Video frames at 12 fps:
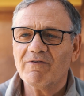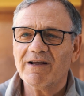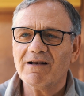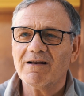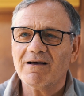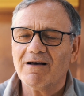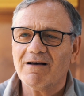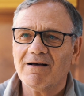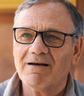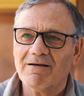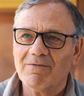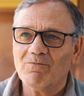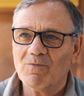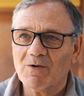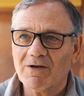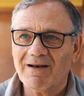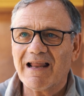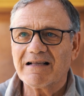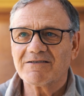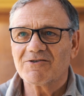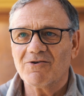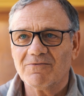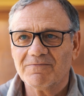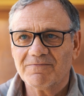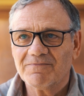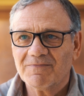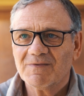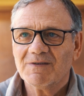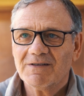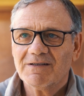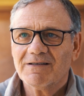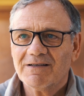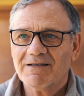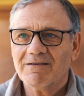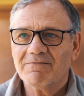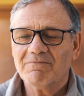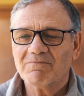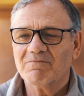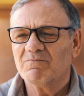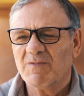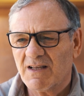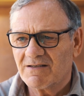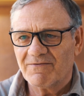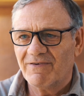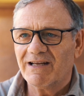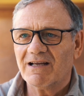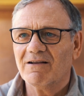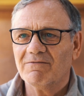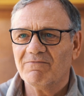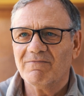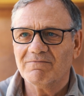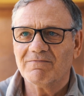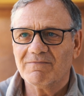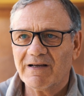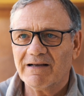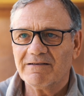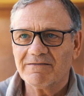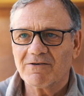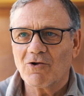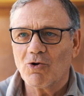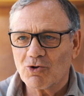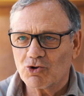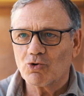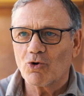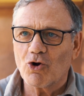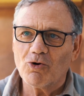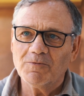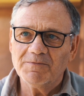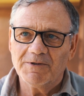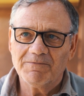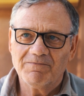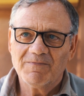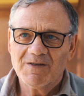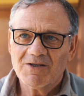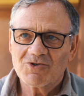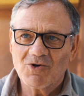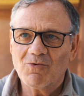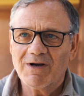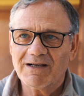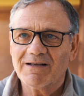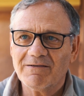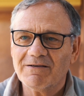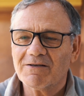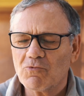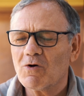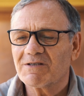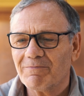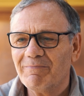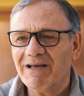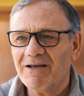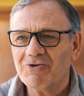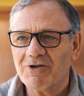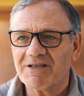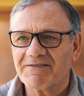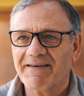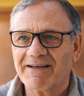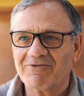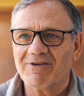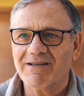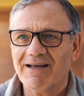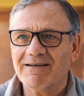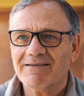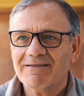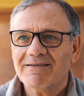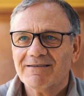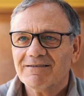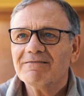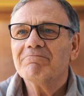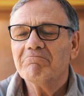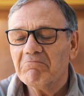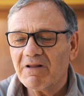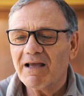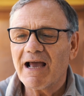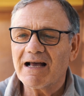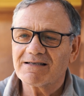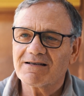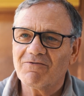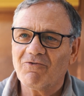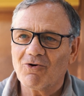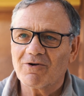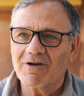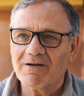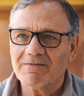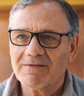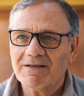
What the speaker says: in Lazio. It's very close to Rome, so there was a big cheese factory there. They asked for a